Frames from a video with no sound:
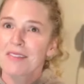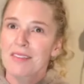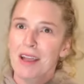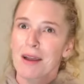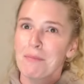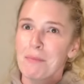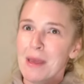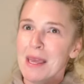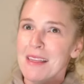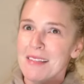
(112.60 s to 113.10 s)

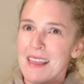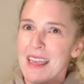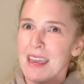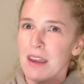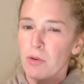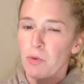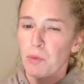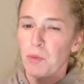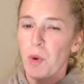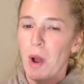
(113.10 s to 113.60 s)
up is a
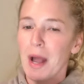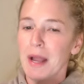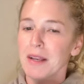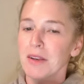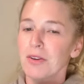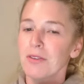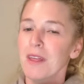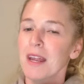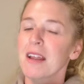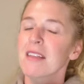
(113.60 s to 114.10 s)

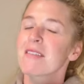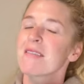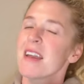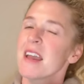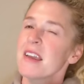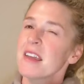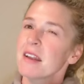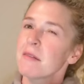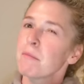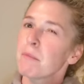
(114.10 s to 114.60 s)
grinder that has
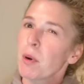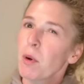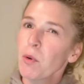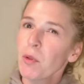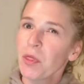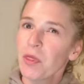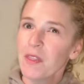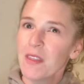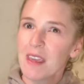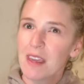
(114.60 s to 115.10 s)
taken
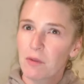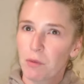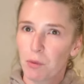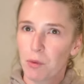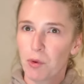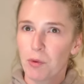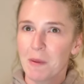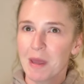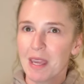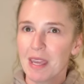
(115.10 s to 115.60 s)
both the
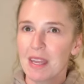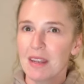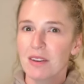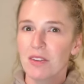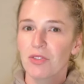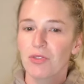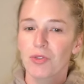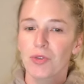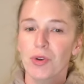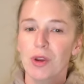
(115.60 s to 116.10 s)
grooming
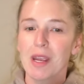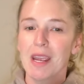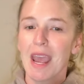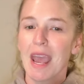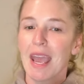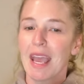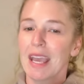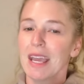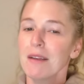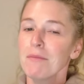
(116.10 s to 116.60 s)
industry
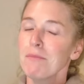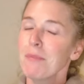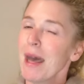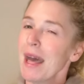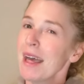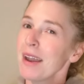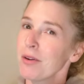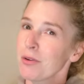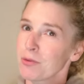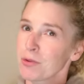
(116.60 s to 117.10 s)
and
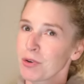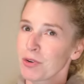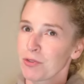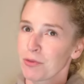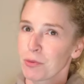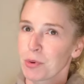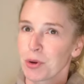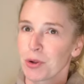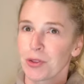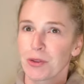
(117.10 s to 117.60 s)
pet owners'
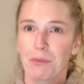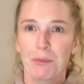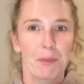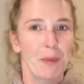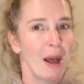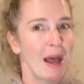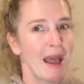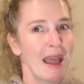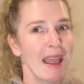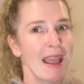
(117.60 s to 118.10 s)
world
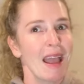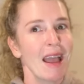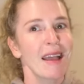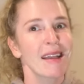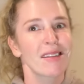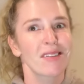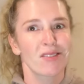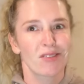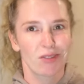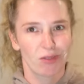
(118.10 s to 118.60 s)
by
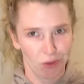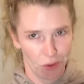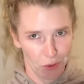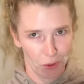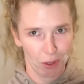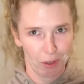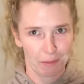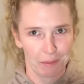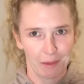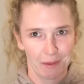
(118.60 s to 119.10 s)

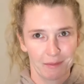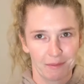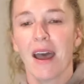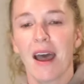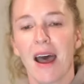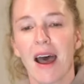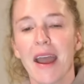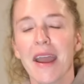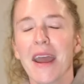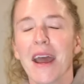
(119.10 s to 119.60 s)
storm.
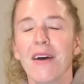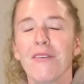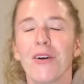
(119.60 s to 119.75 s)
I have